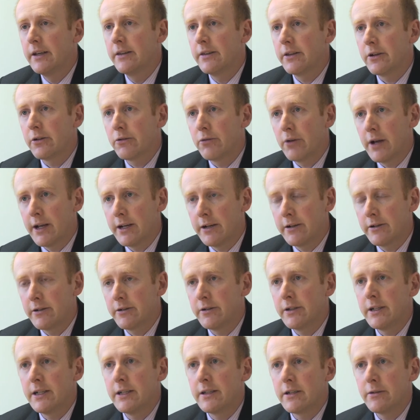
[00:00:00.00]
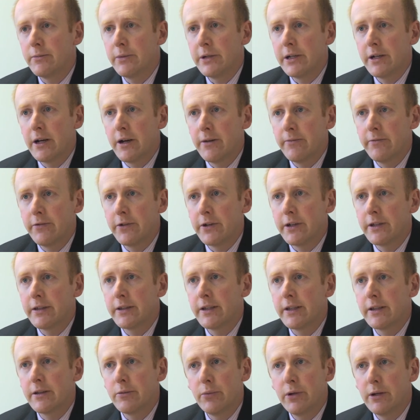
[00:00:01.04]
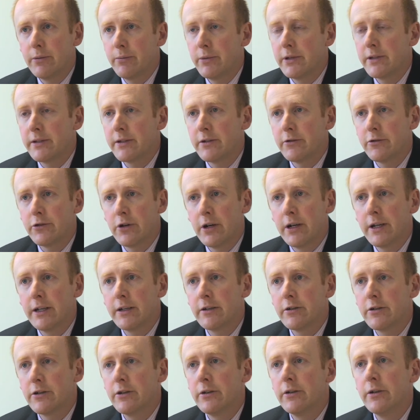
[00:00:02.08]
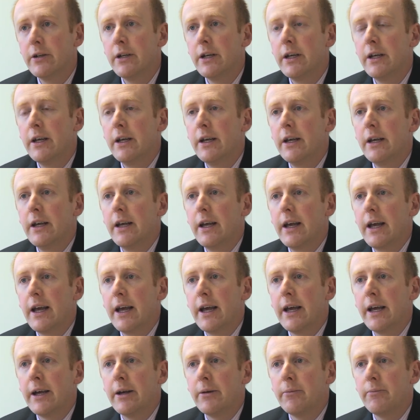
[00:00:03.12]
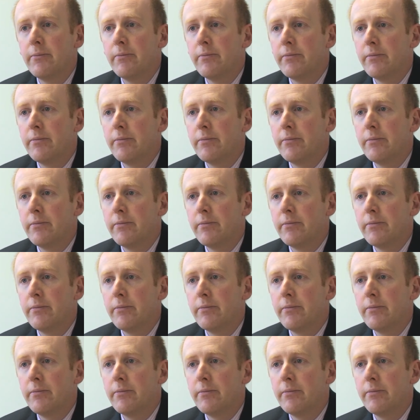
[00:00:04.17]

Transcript: The creditor needs to be confident that the PIP isn't trying to, try